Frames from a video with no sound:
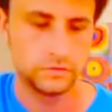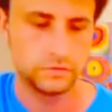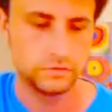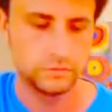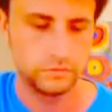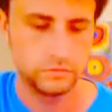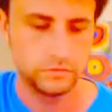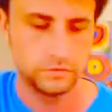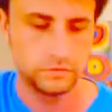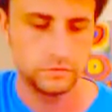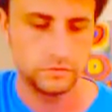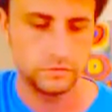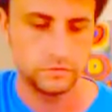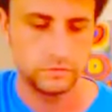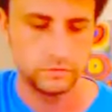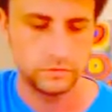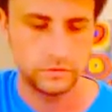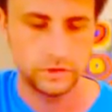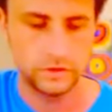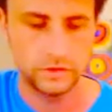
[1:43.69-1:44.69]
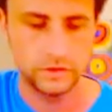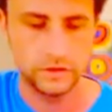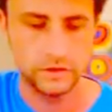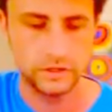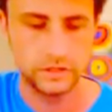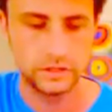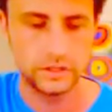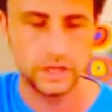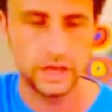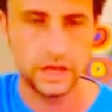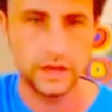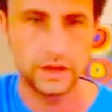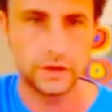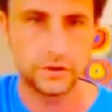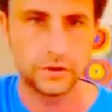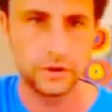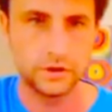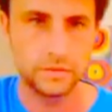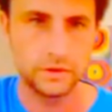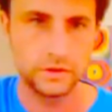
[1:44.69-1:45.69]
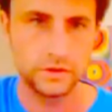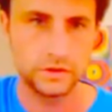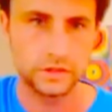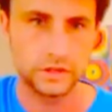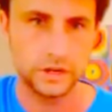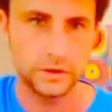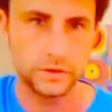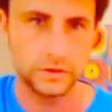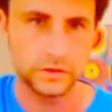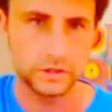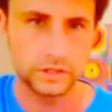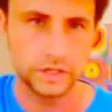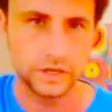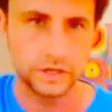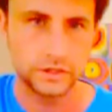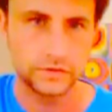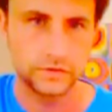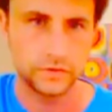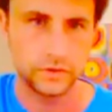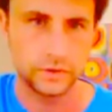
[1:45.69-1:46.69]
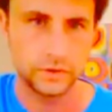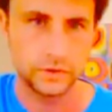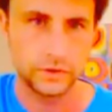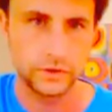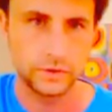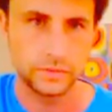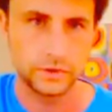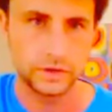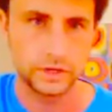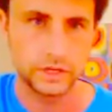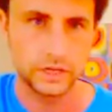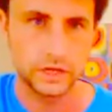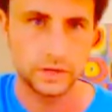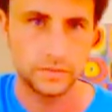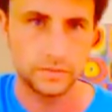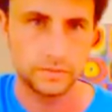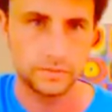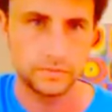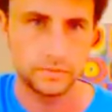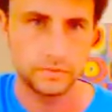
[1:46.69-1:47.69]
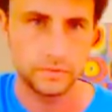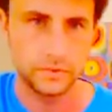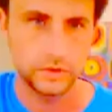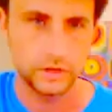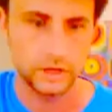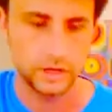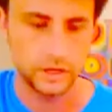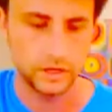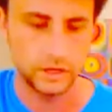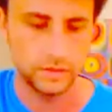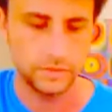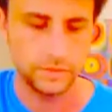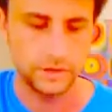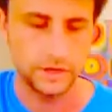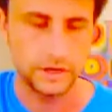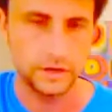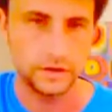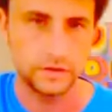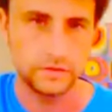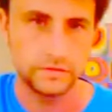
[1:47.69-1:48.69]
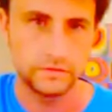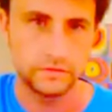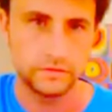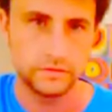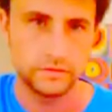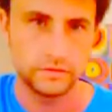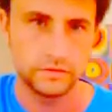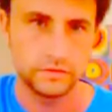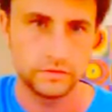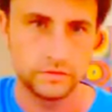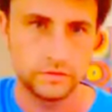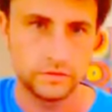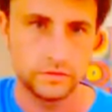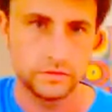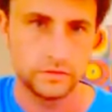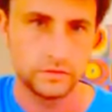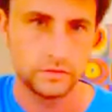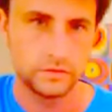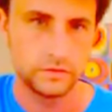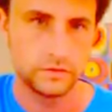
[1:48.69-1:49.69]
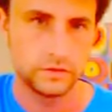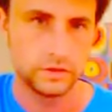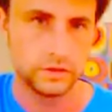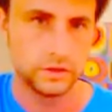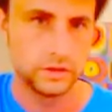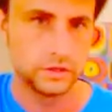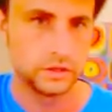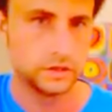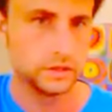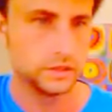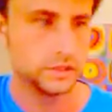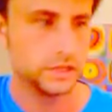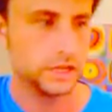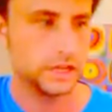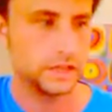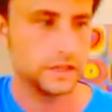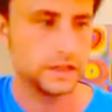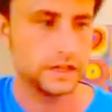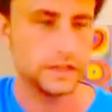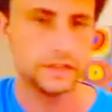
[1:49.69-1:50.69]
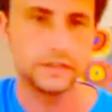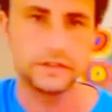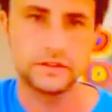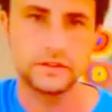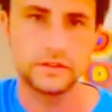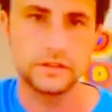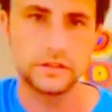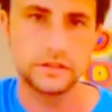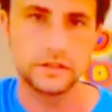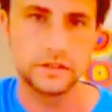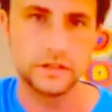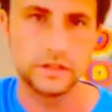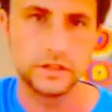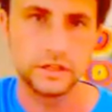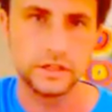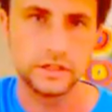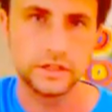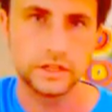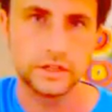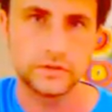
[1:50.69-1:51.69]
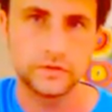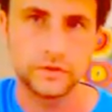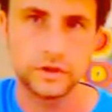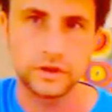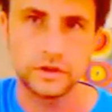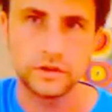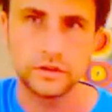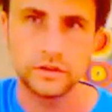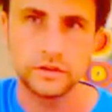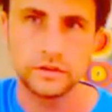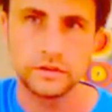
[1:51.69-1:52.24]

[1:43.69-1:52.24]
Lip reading: And this is the A chord, but you start with this sus4 with your pinky up there. So it's like this. This is the D sus4.